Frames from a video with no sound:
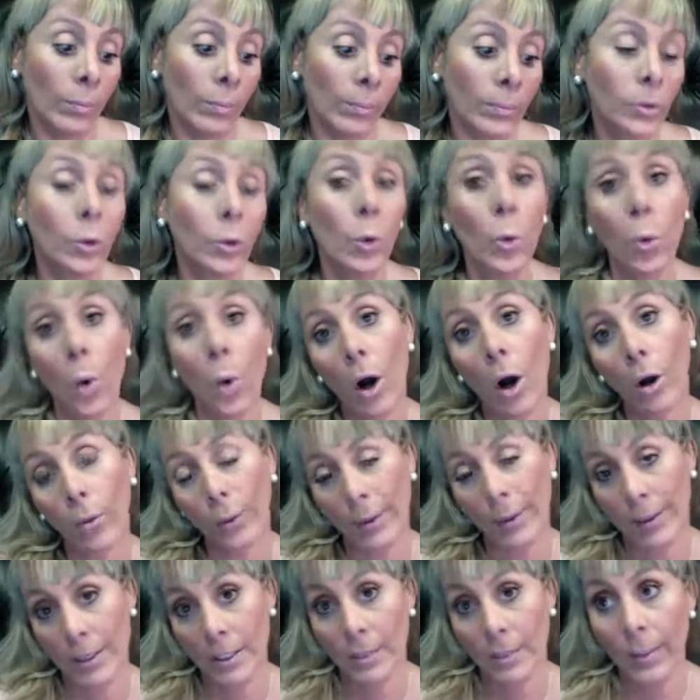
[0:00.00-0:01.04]
to work with
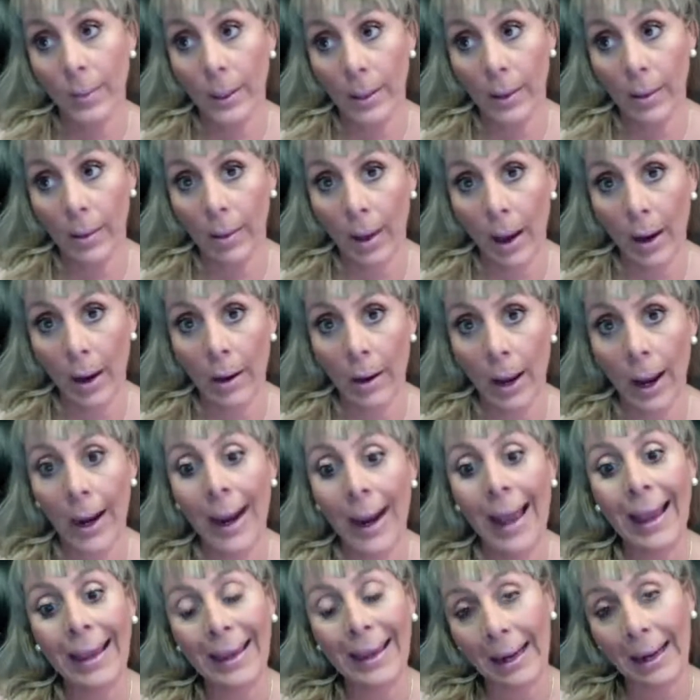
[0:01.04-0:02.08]
this meridian, and
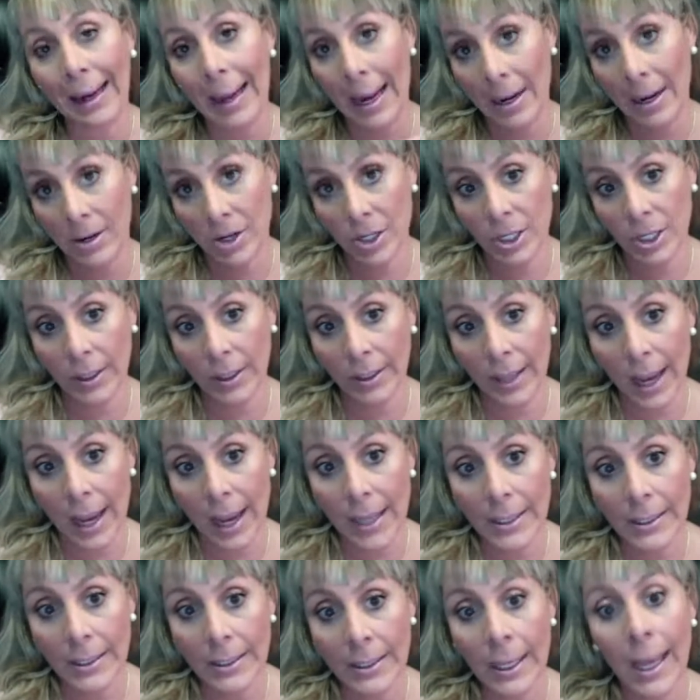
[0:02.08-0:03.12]
I can energy
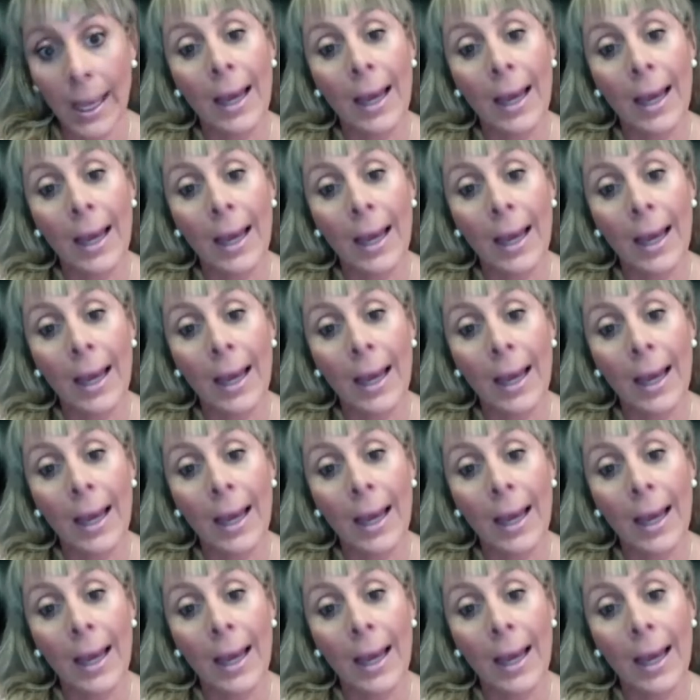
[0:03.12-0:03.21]
test